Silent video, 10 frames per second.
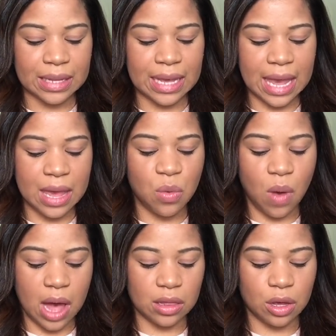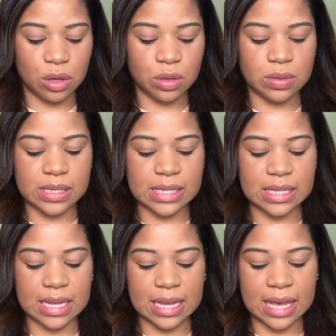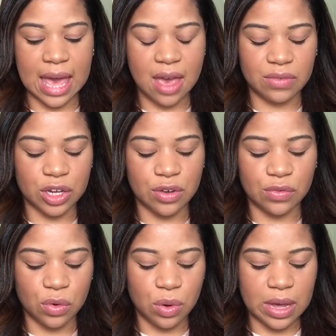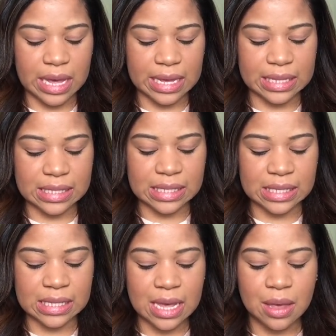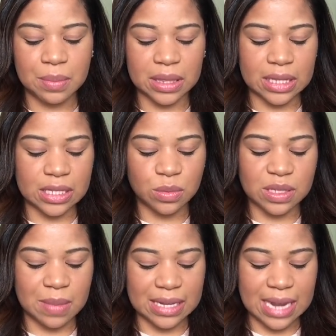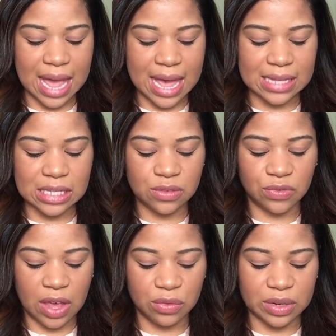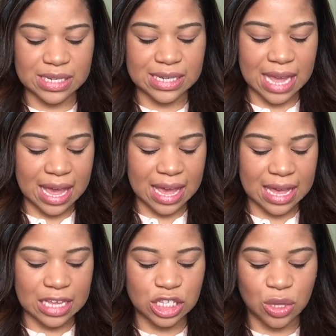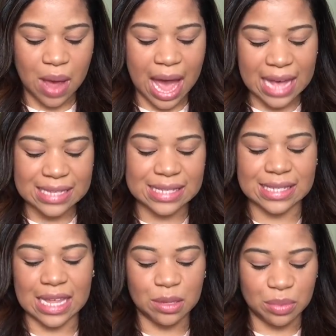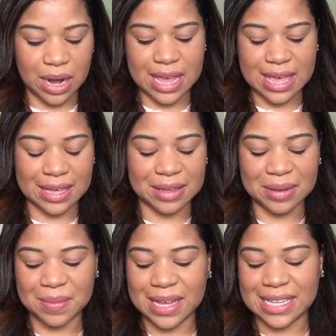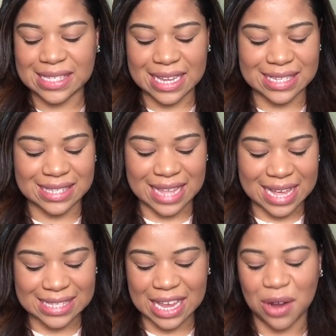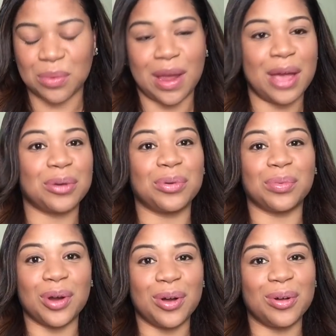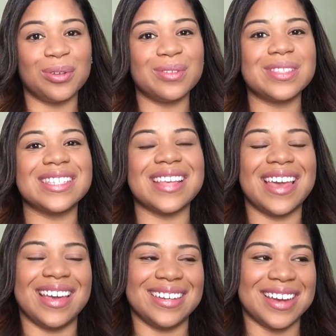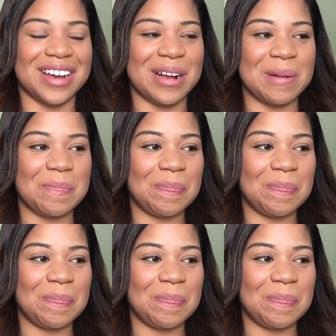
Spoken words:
Kate wallows, Kevin avoids, but this was my dad's favorite day, so I celebrate him. He says that's how Randall rolls. And I